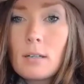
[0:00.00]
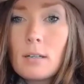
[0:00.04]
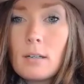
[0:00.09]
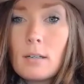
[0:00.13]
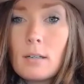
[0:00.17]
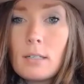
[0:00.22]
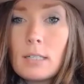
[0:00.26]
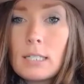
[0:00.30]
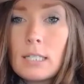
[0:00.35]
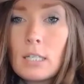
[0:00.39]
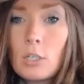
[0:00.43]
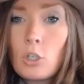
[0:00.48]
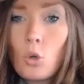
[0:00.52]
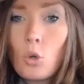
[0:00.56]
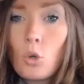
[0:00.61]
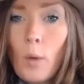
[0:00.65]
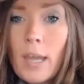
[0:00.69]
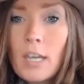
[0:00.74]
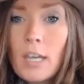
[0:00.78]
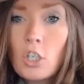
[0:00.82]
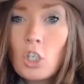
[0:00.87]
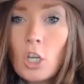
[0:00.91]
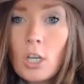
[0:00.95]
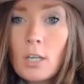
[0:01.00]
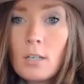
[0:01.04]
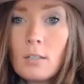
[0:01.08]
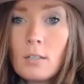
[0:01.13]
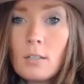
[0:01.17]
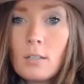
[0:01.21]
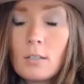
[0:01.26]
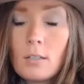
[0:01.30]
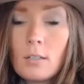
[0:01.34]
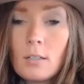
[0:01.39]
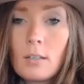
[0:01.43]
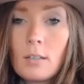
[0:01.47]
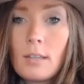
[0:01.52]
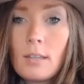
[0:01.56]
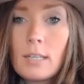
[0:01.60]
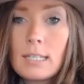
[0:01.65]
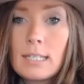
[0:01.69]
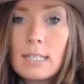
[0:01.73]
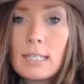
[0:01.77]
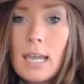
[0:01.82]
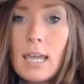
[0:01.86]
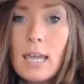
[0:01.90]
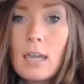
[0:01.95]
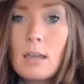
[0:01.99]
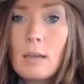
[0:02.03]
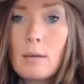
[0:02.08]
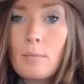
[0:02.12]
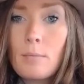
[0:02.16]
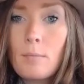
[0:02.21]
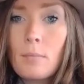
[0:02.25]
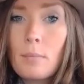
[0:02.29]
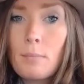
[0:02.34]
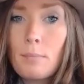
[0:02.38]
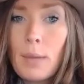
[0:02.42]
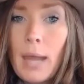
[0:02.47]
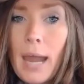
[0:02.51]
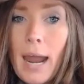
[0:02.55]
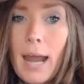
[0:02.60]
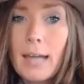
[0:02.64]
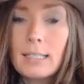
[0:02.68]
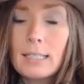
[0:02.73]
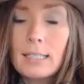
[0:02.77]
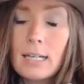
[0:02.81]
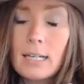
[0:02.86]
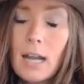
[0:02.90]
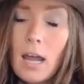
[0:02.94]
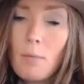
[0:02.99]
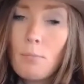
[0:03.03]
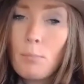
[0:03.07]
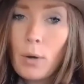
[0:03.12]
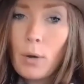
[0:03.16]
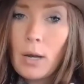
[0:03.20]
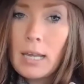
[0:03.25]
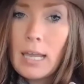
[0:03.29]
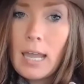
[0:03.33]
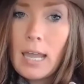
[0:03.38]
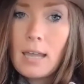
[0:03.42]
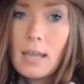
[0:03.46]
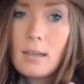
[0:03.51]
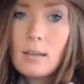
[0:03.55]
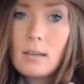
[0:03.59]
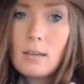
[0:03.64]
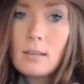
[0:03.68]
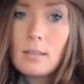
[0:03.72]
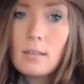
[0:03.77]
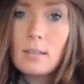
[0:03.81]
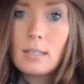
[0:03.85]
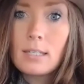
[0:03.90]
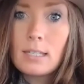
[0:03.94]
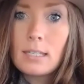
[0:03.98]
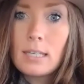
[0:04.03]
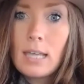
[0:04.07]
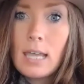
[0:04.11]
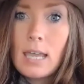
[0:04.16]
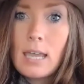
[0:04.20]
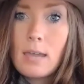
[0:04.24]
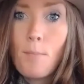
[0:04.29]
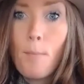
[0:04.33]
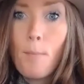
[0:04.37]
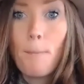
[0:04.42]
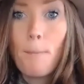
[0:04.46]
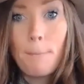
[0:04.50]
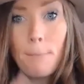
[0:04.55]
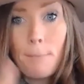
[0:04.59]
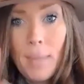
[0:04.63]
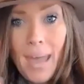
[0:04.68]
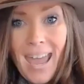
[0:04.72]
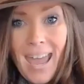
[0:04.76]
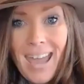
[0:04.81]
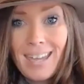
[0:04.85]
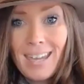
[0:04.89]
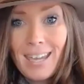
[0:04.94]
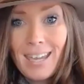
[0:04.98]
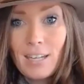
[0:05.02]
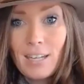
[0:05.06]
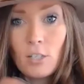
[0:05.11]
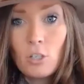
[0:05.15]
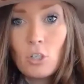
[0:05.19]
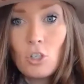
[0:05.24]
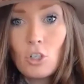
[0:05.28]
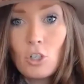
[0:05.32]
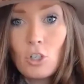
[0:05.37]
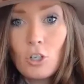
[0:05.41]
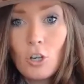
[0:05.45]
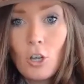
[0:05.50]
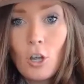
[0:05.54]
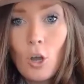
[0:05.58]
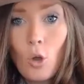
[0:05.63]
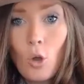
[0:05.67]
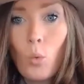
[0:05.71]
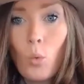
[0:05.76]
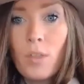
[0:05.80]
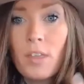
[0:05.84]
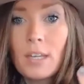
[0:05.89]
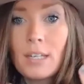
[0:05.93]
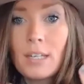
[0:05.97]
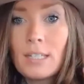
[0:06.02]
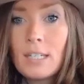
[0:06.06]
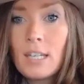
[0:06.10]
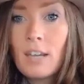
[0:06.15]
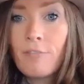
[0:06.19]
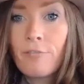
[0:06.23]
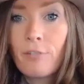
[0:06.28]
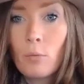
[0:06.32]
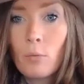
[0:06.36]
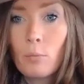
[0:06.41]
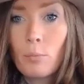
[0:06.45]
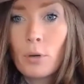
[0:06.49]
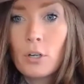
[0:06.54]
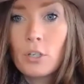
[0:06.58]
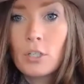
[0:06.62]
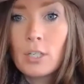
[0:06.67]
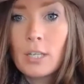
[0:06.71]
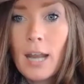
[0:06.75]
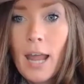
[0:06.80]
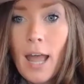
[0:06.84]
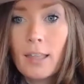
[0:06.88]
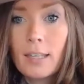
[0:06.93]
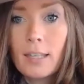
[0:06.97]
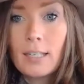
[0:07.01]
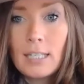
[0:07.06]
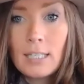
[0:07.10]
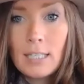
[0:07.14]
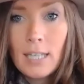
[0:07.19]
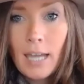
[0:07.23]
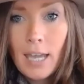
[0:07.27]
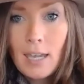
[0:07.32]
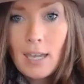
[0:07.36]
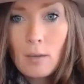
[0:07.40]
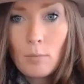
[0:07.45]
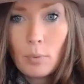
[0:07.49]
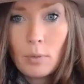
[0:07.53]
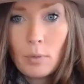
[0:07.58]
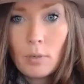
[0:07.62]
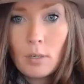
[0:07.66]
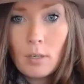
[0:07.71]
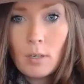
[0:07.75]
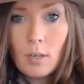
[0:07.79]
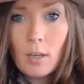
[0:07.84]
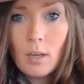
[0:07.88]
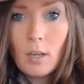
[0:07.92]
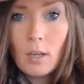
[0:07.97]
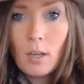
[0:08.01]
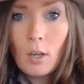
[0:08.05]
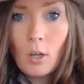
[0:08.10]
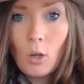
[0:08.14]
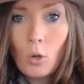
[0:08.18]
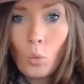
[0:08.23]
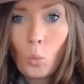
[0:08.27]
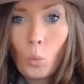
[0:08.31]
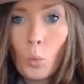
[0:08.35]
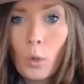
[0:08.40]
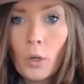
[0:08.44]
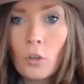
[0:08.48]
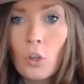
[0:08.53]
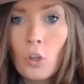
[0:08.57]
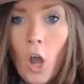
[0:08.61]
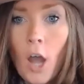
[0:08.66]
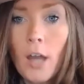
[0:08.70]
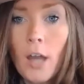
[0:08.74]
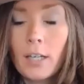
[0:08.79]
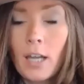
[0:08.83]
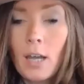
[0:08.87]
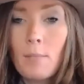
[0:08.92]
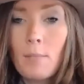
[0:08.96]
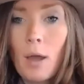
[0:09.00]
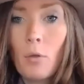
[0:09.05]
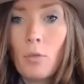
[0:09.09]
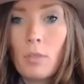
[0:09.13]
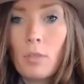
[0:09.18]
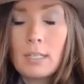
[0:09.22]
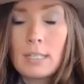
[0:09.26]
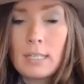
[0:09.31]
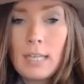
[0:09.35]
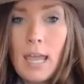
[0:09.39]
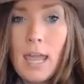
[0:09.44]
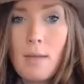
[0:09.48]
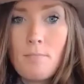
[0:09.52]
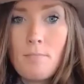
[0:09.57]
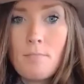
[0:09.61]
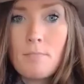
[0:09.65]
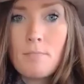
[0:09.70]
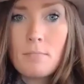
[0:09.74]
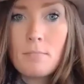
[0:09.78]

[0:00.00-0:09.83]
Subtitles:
situation, the same past and upbringing, the same baggage with a different personality type will not come out the same.